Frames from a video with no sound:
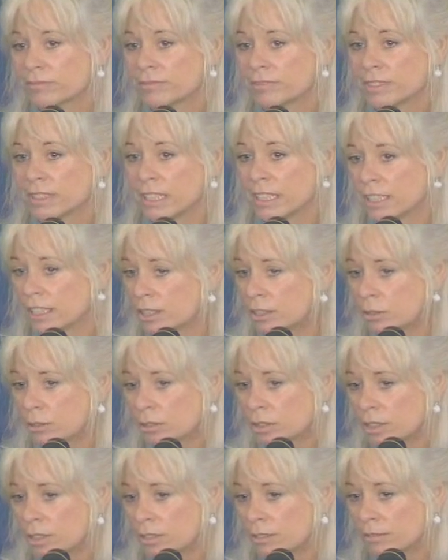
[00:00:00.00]
and
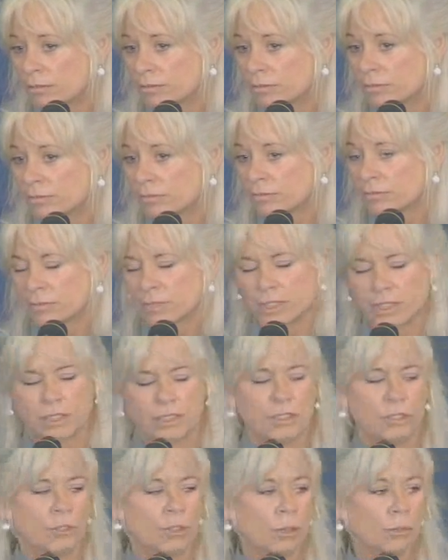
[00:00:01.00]
hatred,
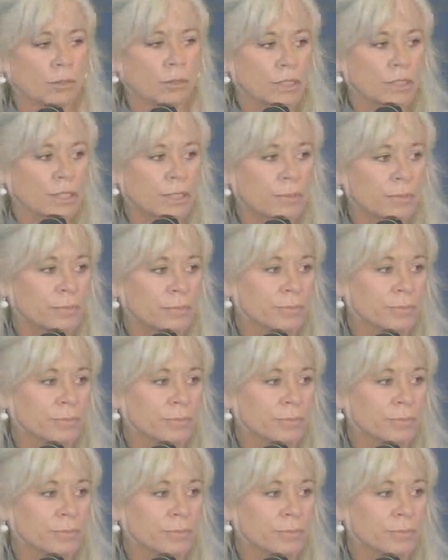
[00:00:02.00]
it's troublesome.